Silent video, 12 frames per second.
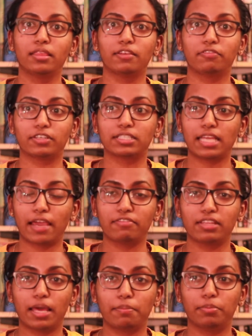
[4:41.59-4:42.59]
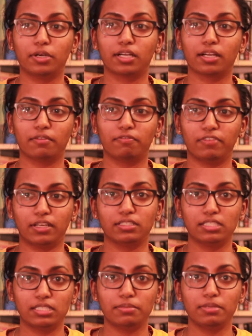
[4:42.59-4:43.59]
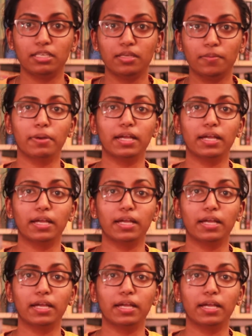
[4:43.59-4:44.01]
the first half of that book felt to me.